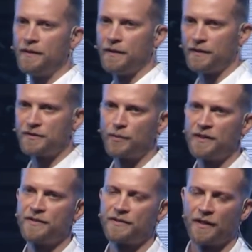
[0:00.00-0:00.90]
in
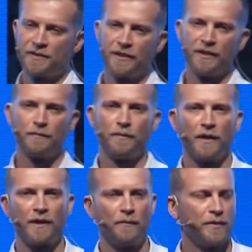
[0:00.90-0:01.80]
2013
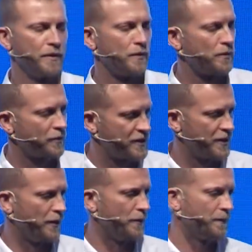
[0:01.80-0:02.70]
by a company called
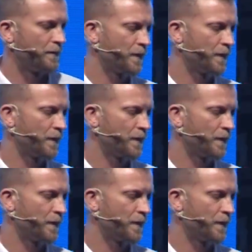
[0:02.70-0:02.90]
Criteo.